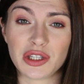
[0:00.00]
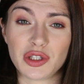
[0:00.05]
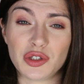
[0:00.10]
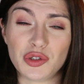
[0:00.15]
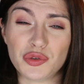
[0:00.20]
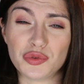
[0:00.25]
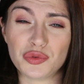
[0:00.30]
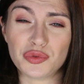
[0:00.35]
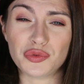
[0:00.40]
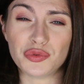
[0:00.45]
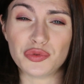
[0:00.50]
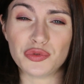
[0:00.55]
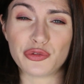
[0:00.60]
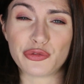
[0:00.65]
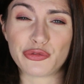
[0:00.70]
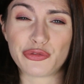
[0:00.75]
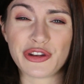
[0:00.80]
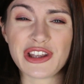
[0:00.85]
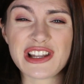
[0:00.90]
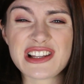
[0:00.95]
You
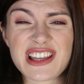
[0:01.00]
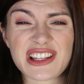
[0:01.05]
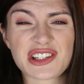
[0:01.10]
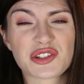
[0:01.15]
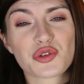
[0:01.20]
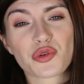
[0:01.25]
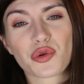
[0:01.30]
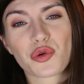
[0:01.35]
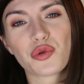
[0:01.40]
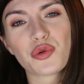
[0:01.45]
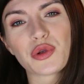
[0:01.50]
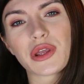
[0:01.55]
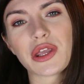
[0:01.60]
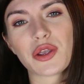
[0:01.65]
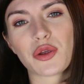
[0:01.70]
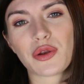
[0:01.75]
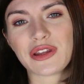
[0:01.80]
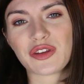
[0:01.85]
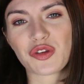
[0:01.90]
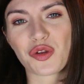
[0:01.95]
feel that you're
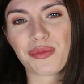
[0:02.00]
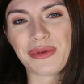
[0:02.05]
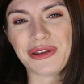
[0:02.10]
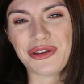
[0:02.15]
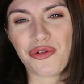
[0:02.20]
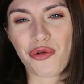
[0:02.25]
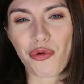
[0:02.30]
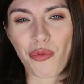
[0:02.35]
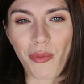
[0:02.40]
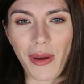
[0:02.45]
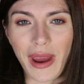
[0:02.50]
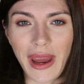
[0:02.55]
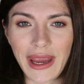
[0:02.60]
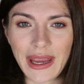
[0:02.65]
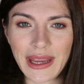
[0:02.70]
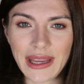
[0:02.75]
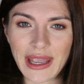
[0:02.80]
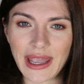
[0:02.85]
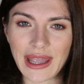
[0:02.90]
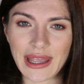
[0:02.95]
looking a little bit
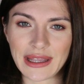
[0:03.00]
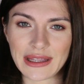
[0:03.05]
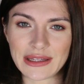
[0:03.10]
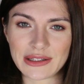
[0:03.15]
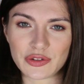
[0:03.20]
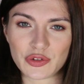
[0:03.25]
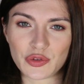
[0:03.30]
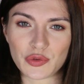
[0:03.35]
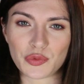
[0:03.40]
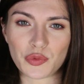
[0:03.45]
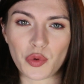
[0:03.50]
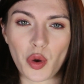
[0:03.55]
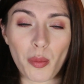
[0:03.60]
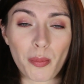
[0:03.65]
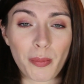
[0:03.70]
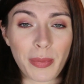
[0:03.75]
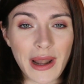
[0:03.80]
grey, and you